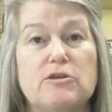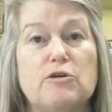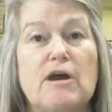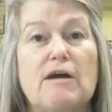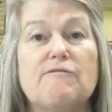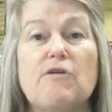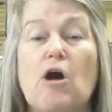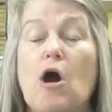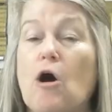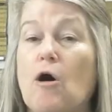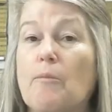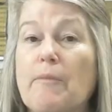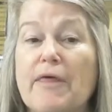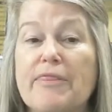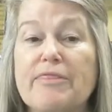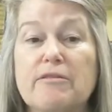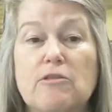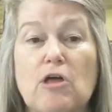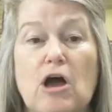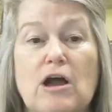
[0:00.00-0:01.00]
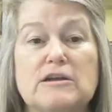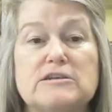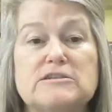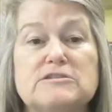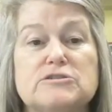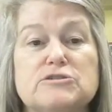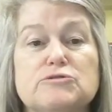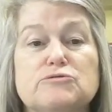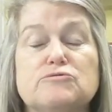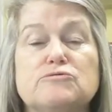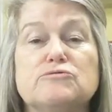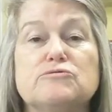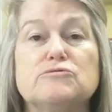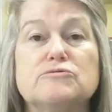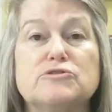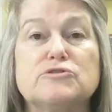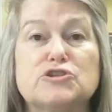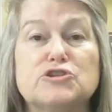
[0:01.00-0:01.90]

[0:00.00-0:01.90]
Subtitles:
You have all month long to